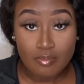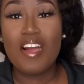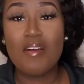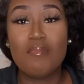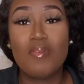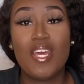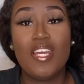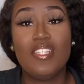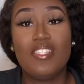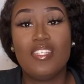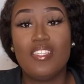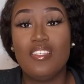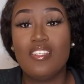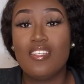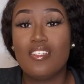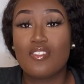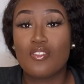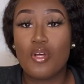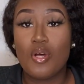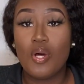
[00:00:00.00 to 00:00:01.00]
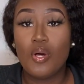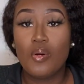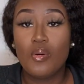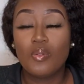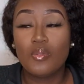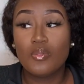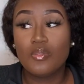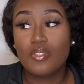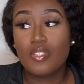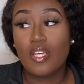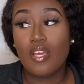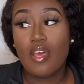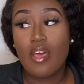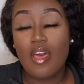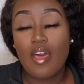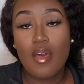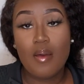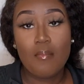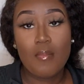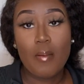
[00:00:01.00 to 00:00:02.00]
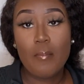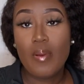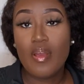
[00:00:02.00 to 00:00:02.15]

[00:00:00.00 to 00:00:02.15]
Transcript: I'm 19 years old. My